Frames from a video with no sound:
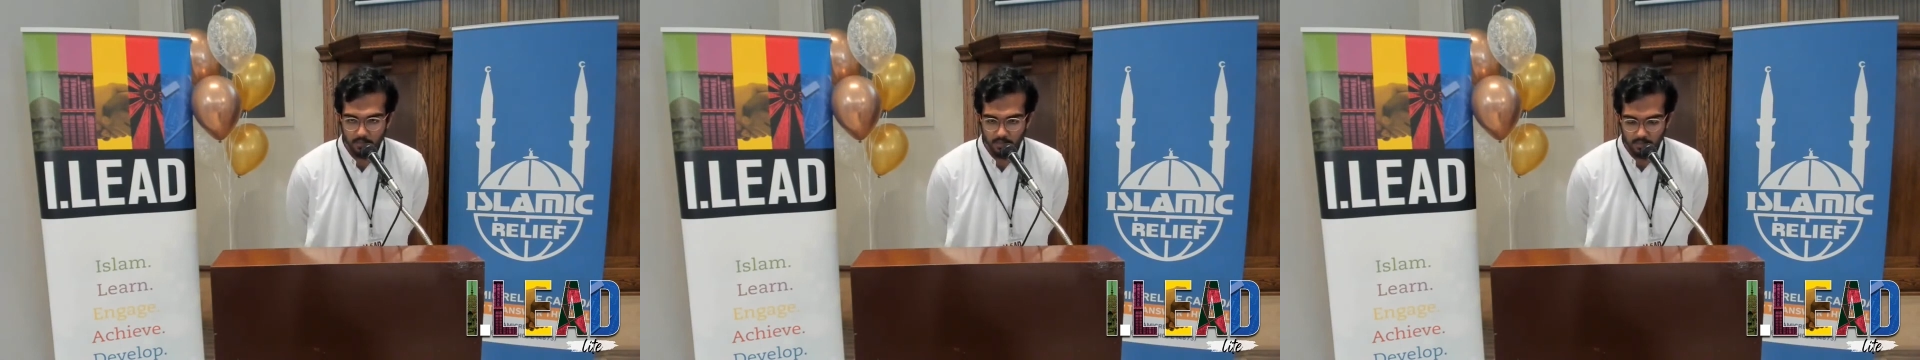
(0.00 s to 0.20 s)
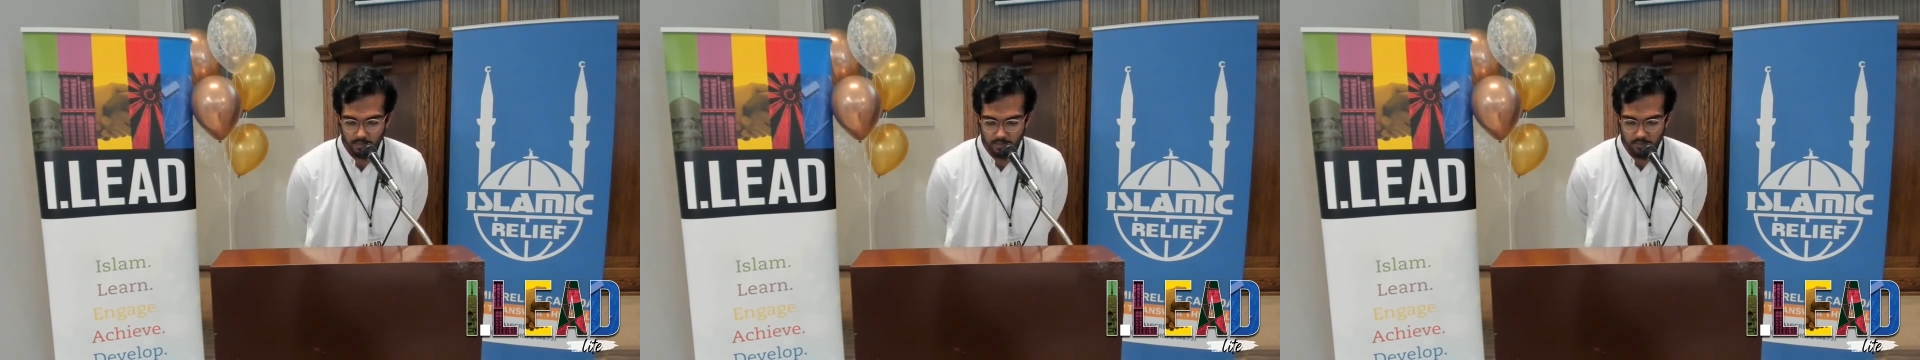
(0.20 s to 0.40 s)

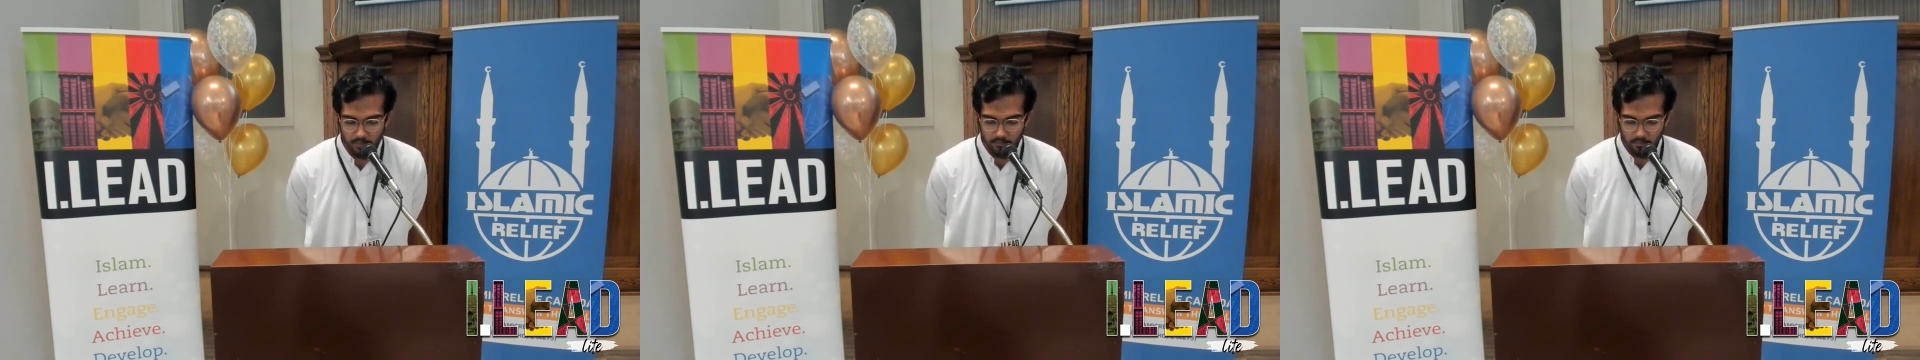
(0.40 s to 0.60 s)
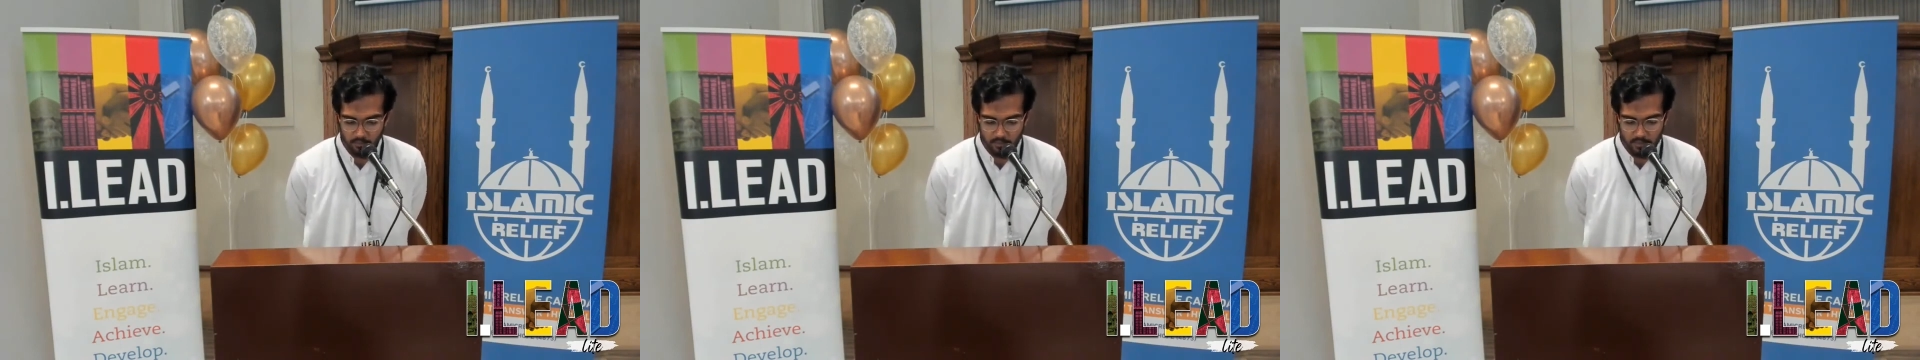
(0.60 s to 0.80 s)
make it
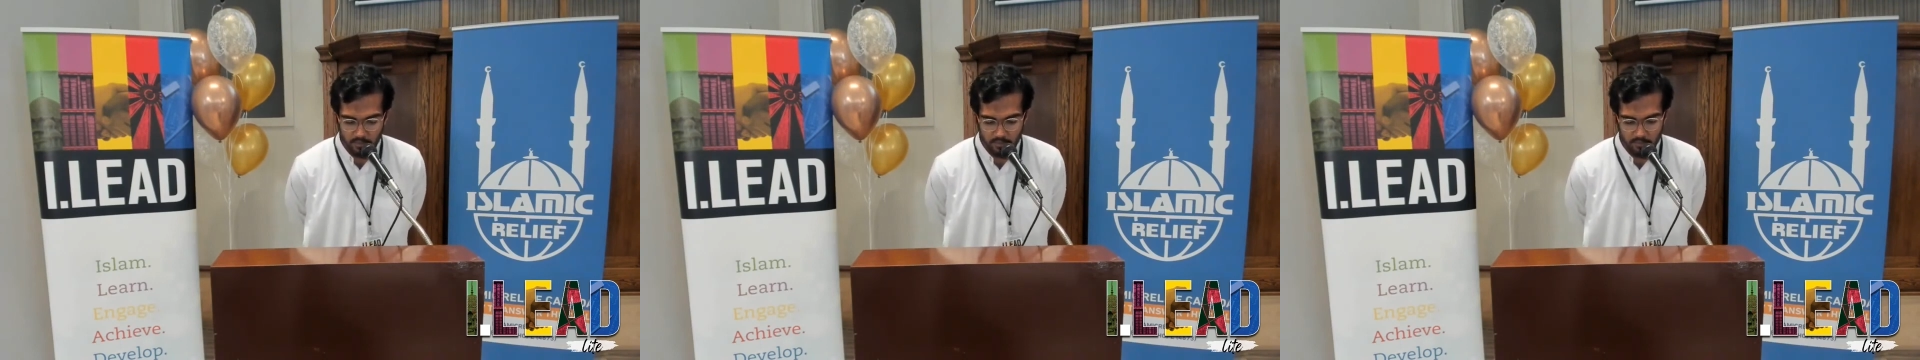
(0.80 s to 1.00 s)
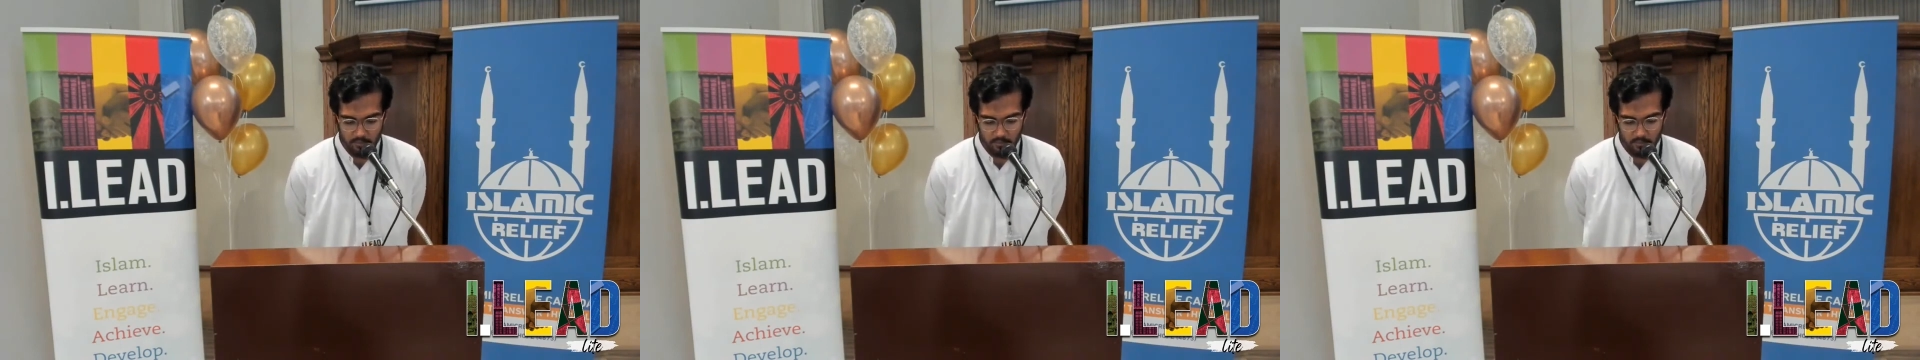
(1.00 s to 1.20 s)
easier for our
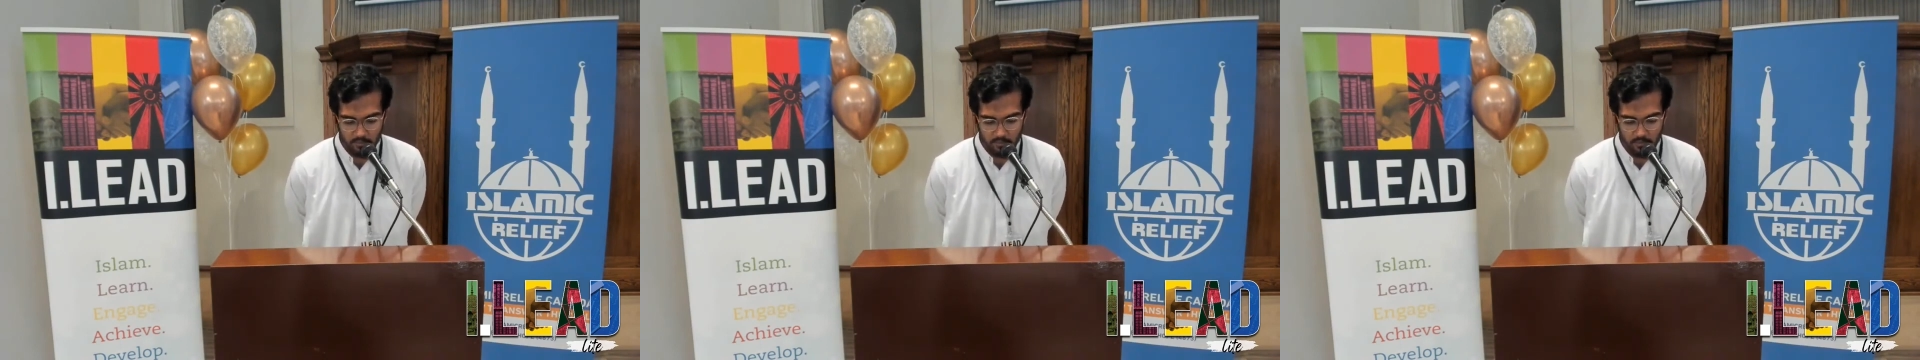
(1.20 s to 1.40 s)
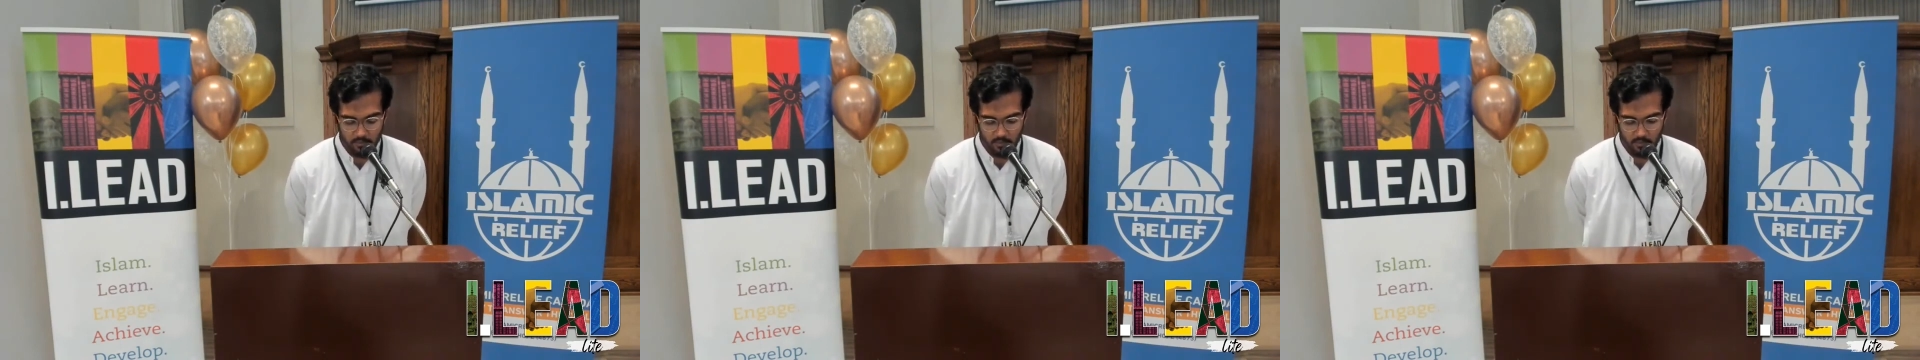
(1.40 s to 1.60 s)

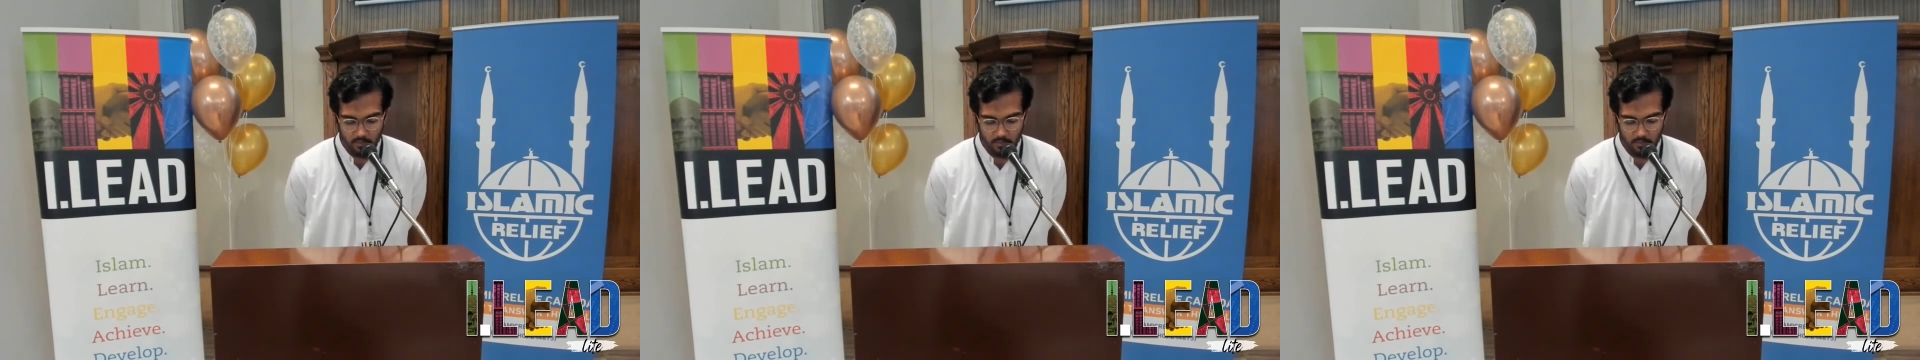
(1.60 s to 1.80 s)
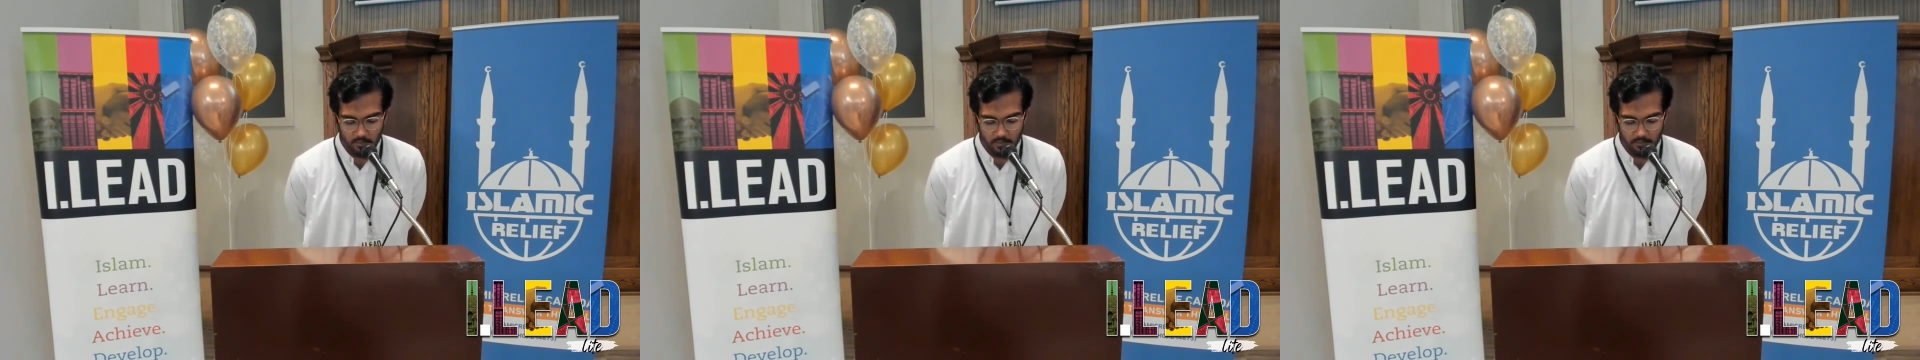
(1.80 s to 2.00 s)
sisters,
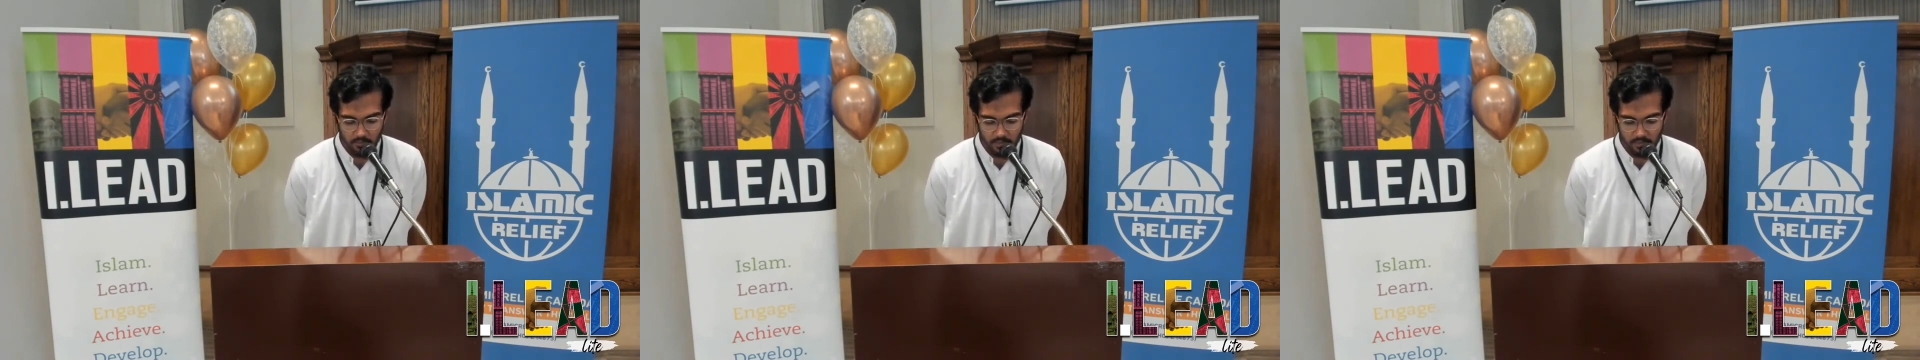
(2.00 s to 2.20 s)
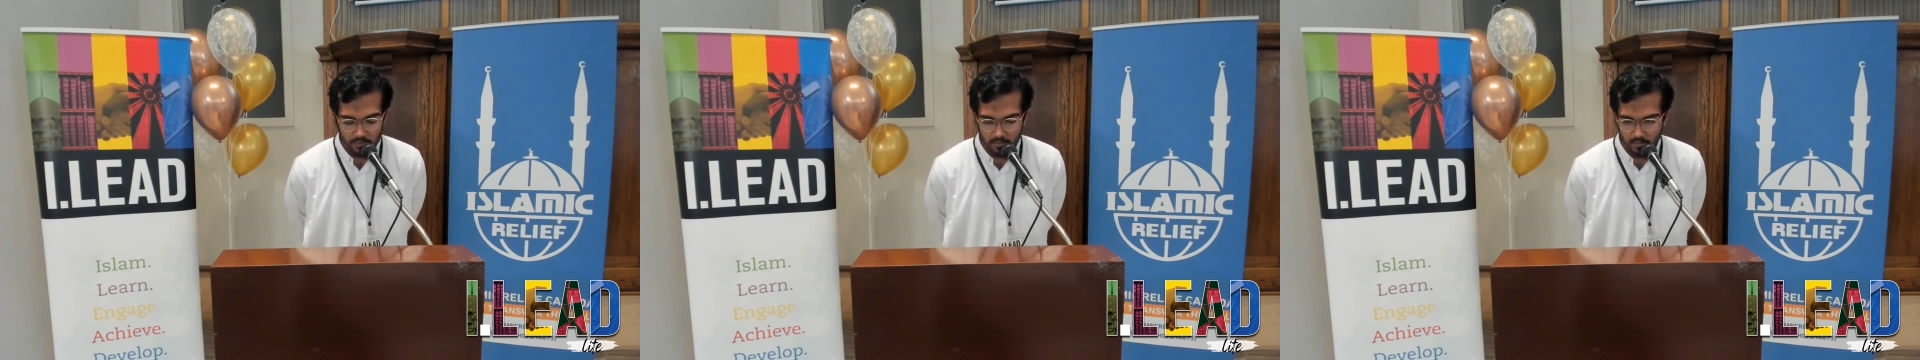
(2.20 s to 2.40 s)

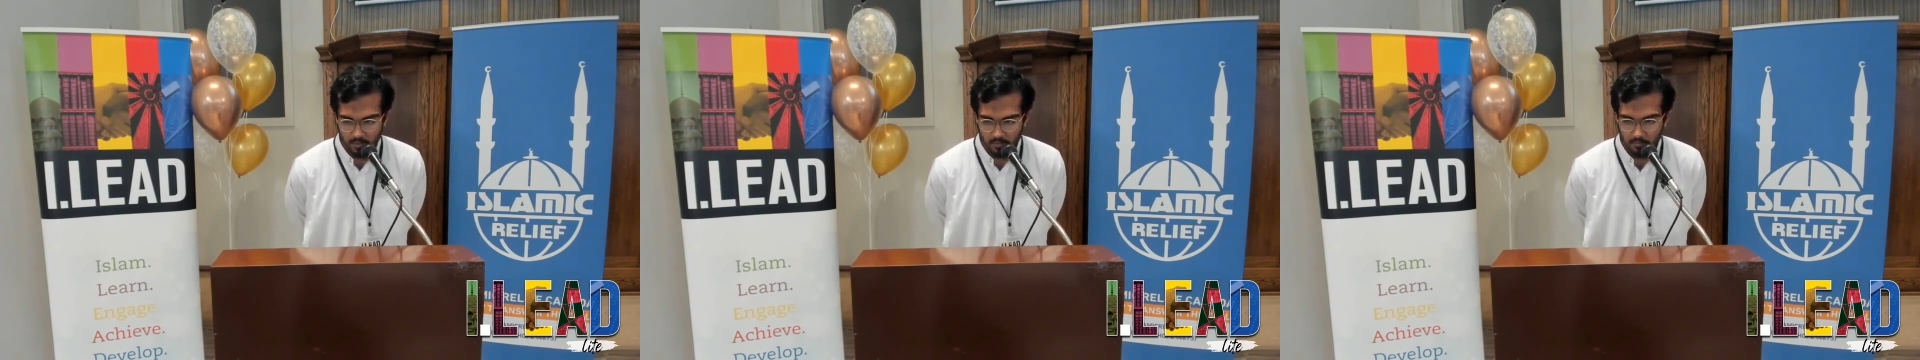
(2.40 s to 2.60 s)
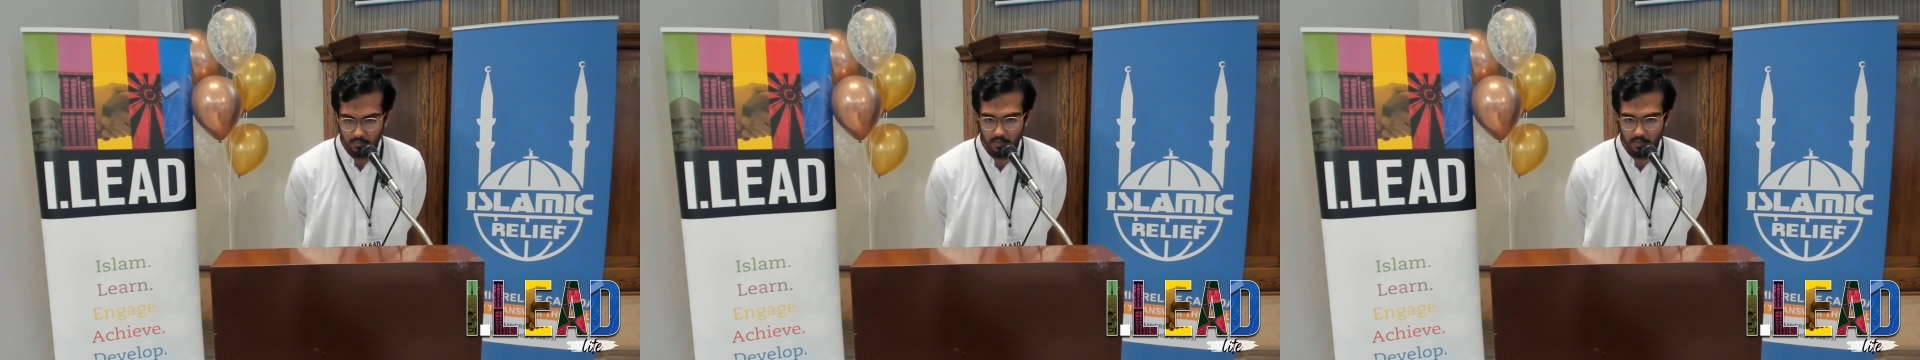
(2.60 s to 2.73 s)
especially